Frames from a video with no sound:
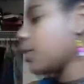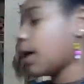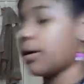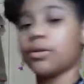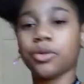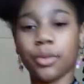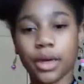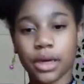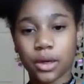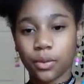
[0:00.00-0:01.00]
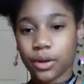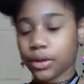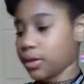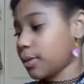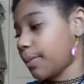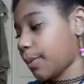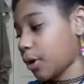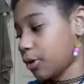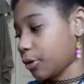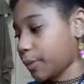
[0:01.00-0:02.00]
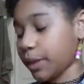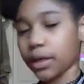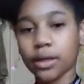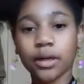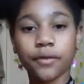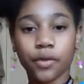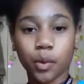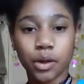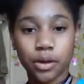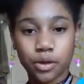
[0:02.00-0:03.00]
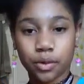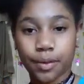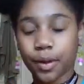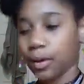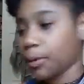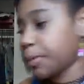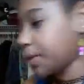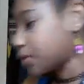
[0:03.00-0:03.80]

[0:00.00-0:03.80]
how to make it with perler bead if you were to do a perler bead